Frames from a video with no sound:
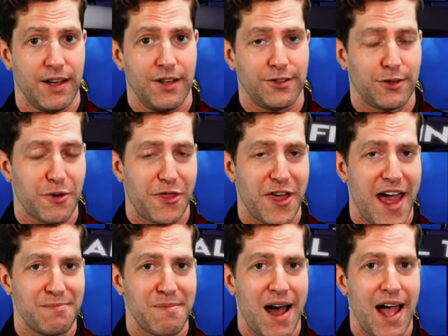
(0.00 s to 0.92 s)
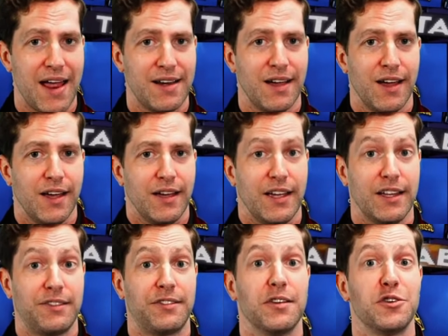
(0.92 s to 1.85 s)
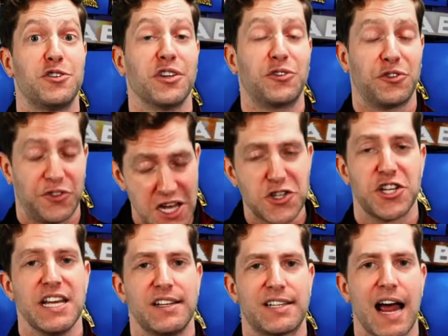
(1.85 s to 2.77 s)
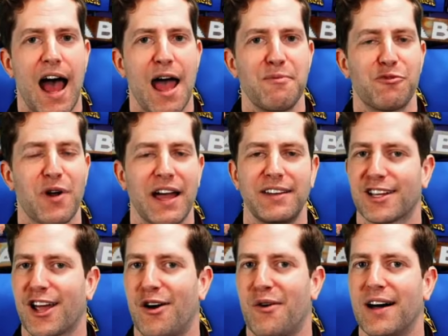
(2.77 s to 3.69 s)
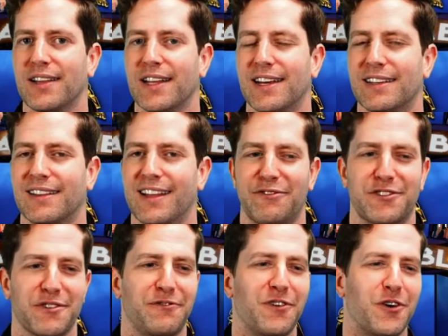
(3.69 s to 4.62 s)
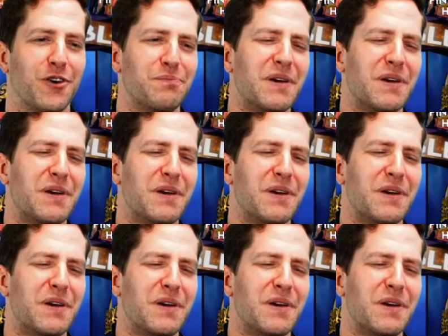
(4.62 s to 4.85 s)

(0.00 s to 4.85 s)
So with that in mind, it's decision time, right to go all in and left to fold.